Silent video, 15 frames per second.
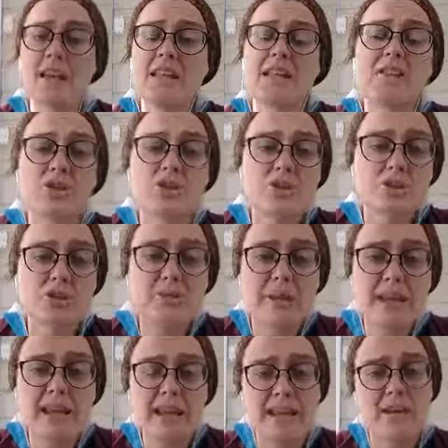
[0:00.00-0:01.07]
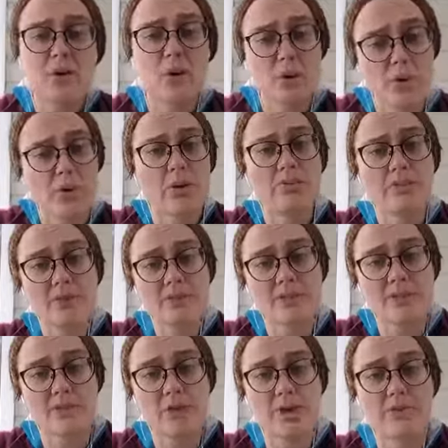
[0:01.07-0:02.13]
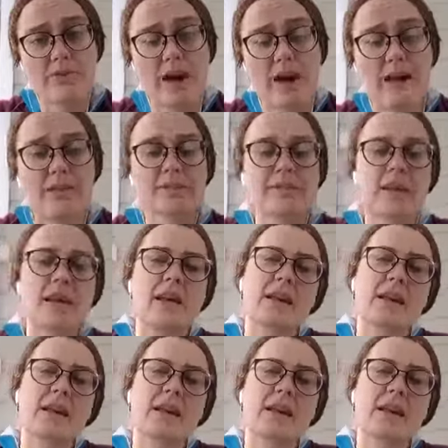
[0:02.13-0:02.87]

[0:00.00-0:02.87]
that should be in all of your Xero files.